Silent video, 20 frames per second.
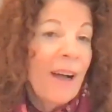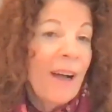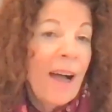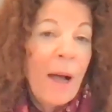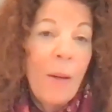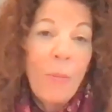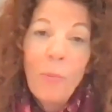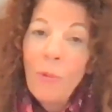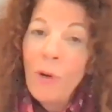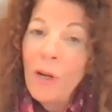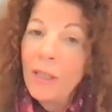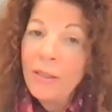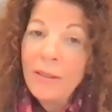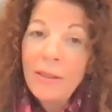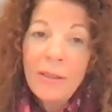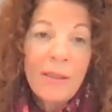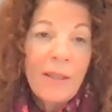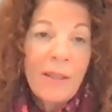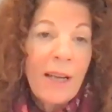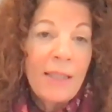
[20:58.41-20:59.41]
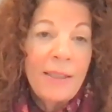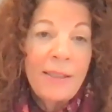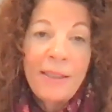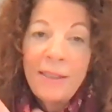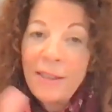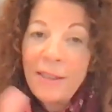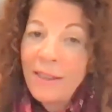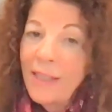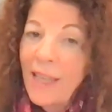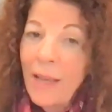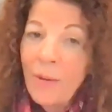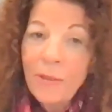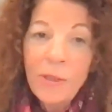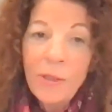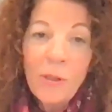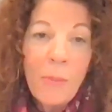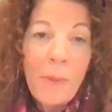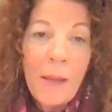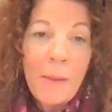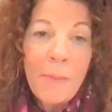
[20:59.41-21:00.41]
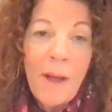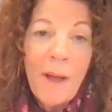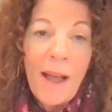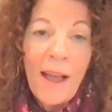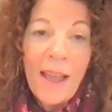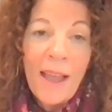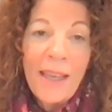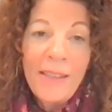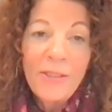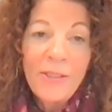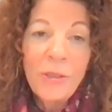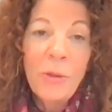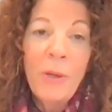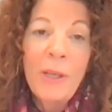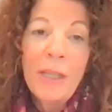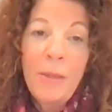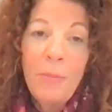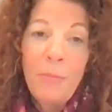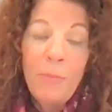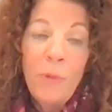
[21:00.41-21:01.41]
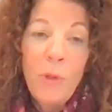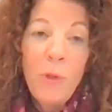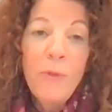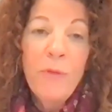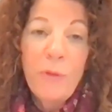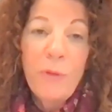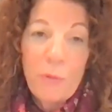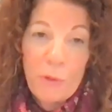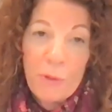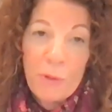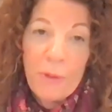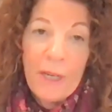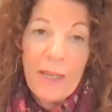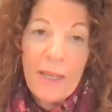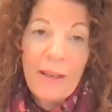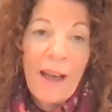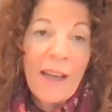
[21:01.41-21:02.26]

I say what's on my mind so I can move through it.